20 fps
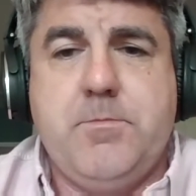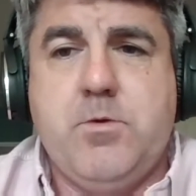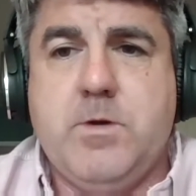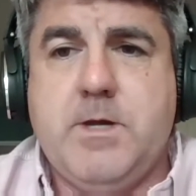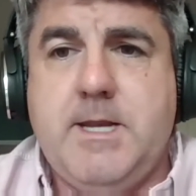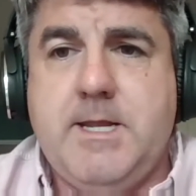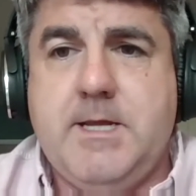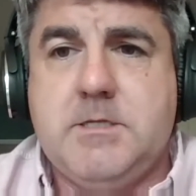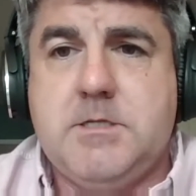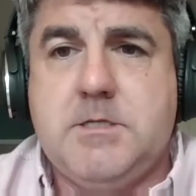You're
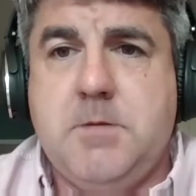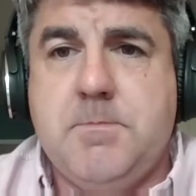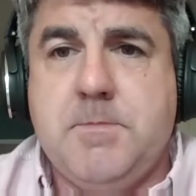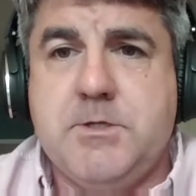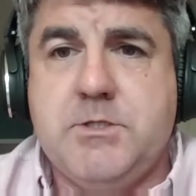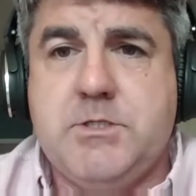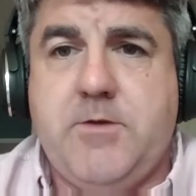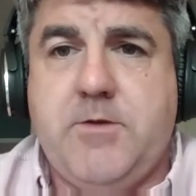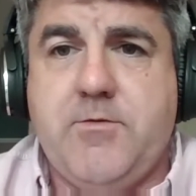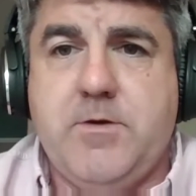getting so
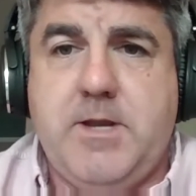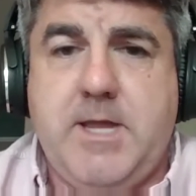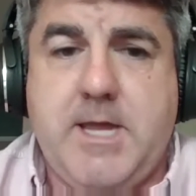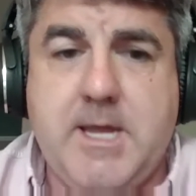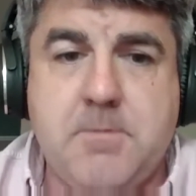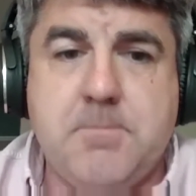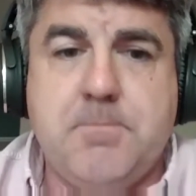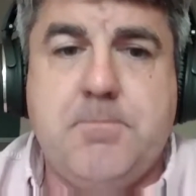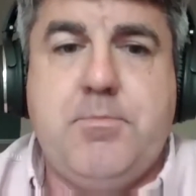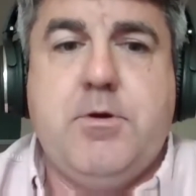much different
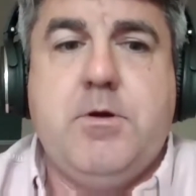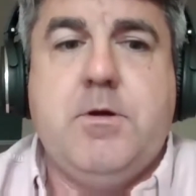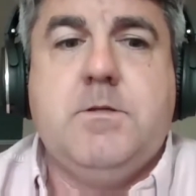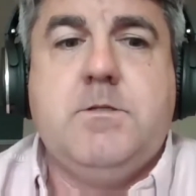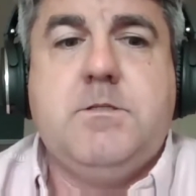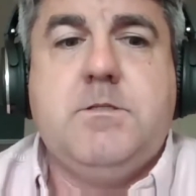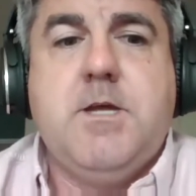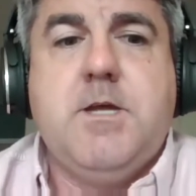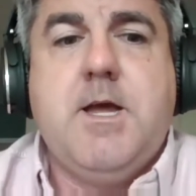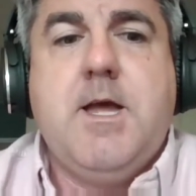
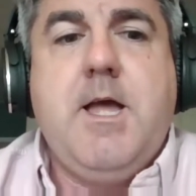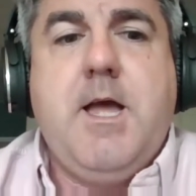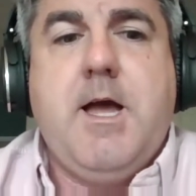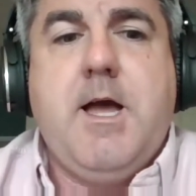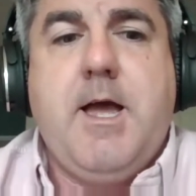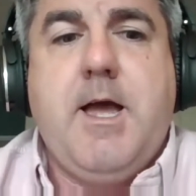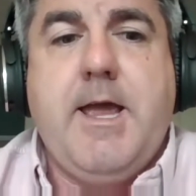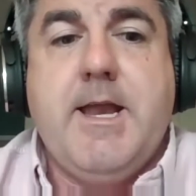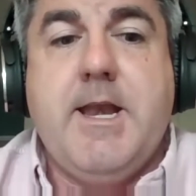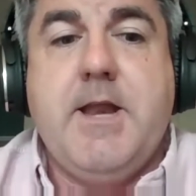inputs
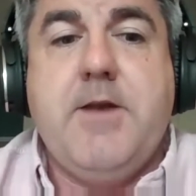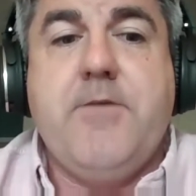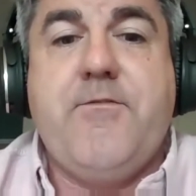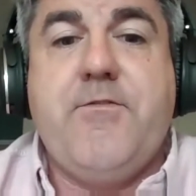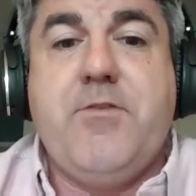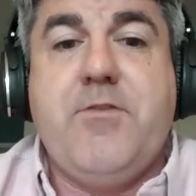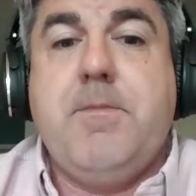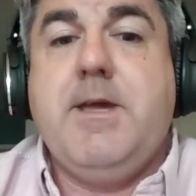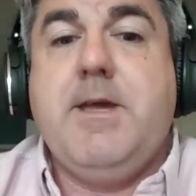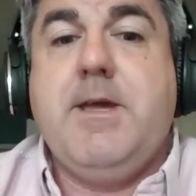and
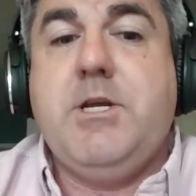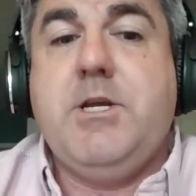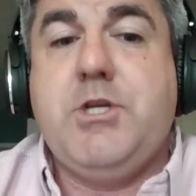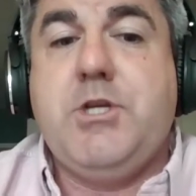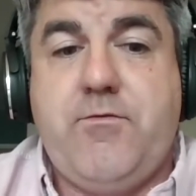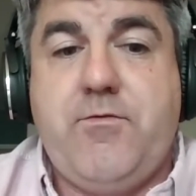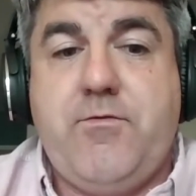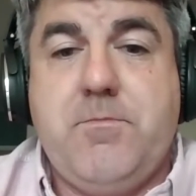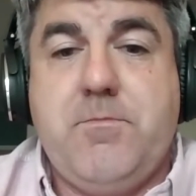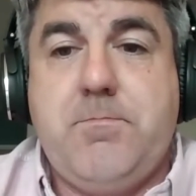
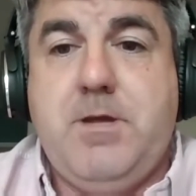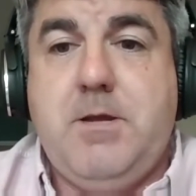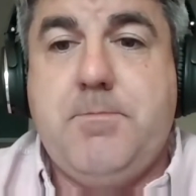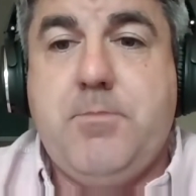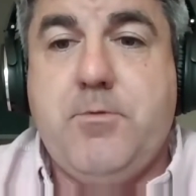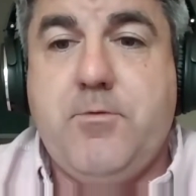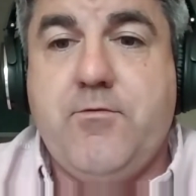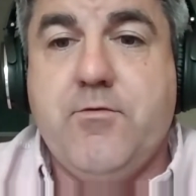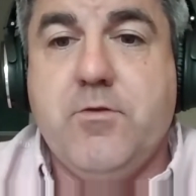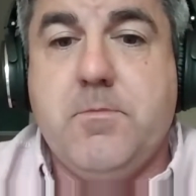information from
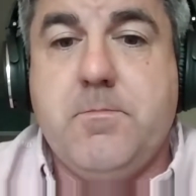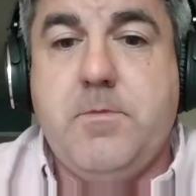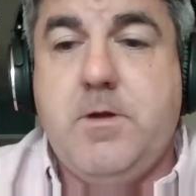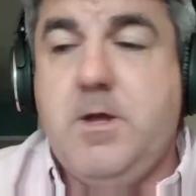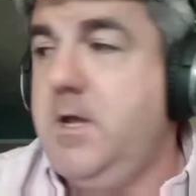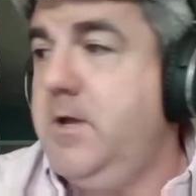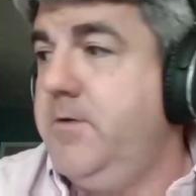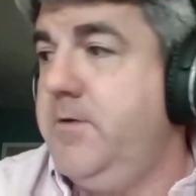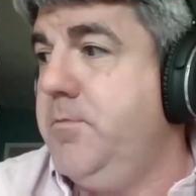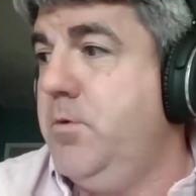people from
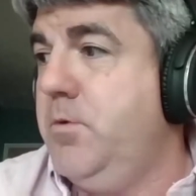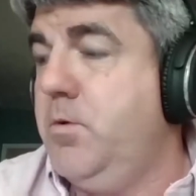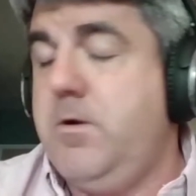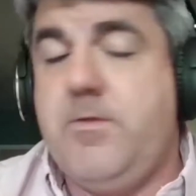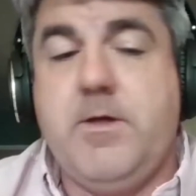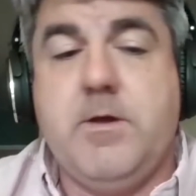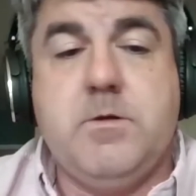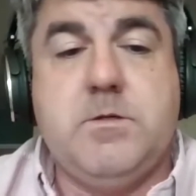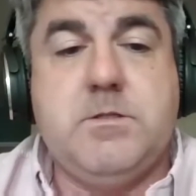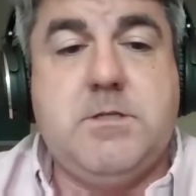all of
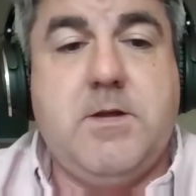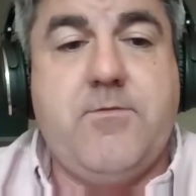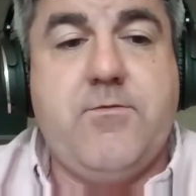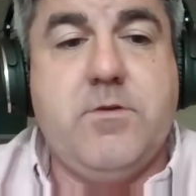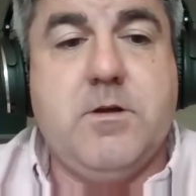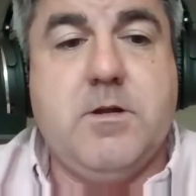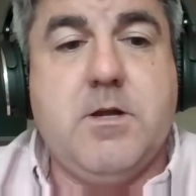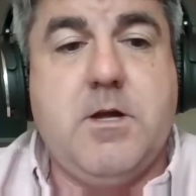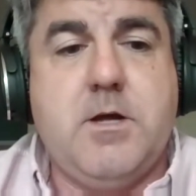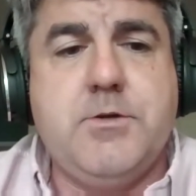those
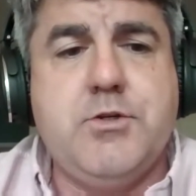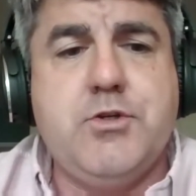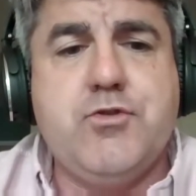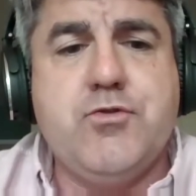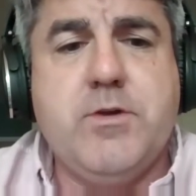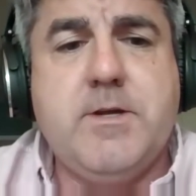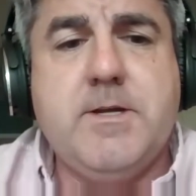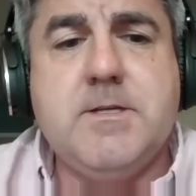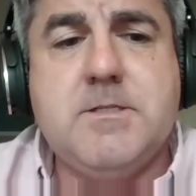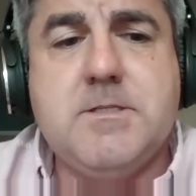different
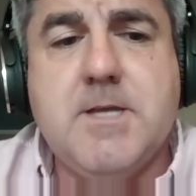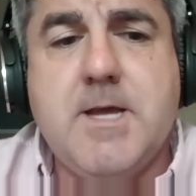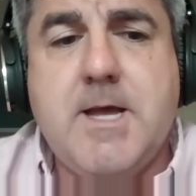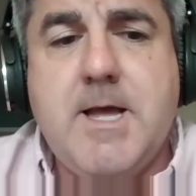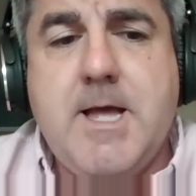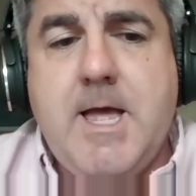countries.